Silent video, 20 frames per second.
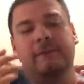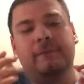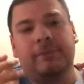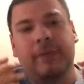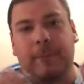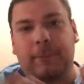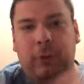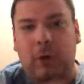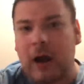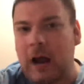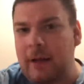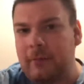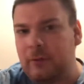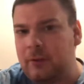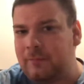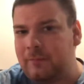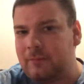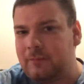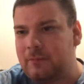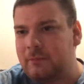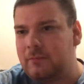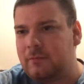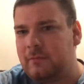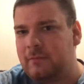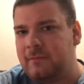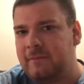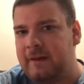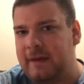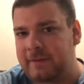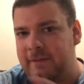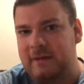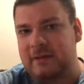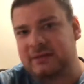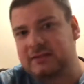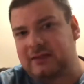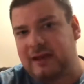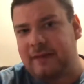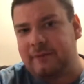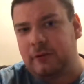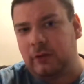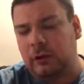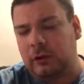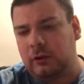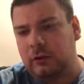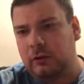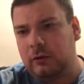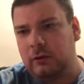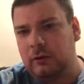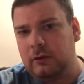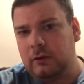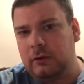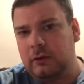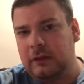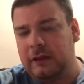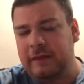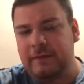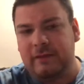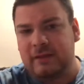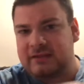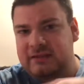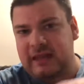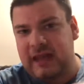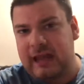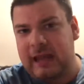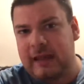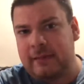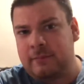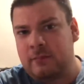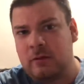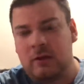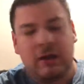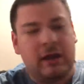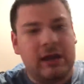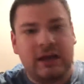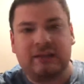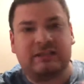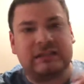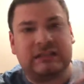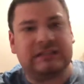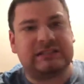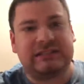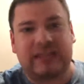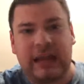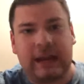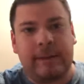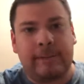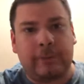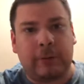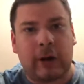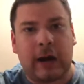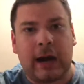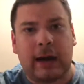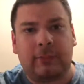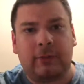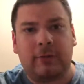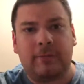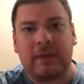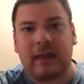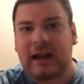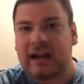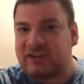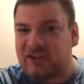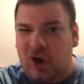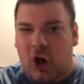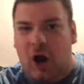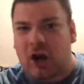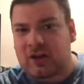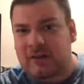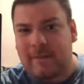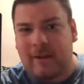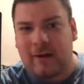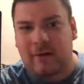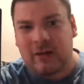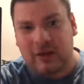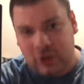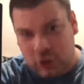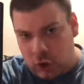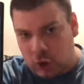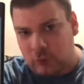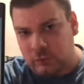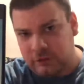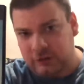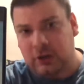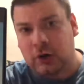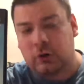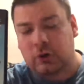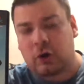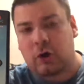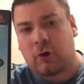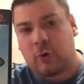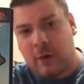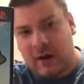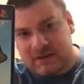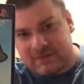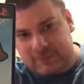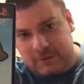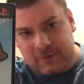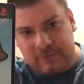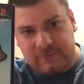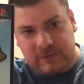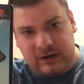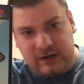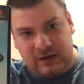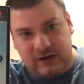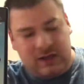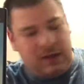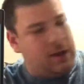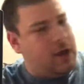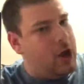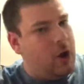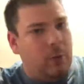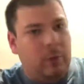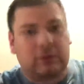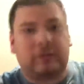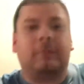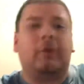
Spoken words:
the problem in this level, in this game, is the same problem that I talked about in Code Lyoko Quest for Infinity with the